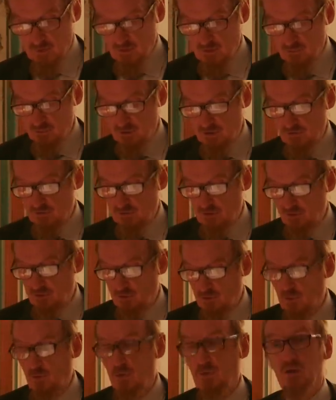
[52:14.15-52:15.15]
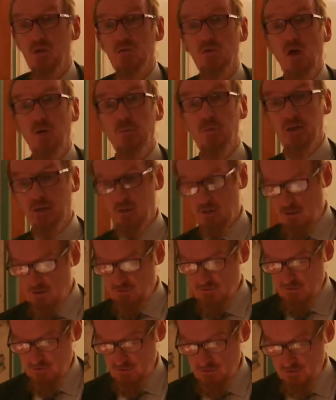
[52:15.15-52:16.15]
for instance, or Islamic
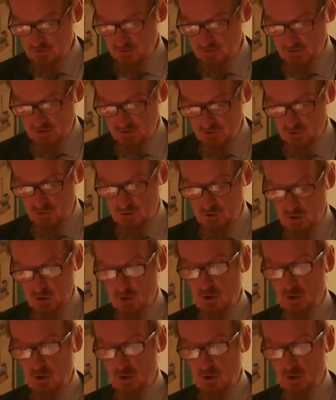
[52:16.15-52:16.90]
art and architecture.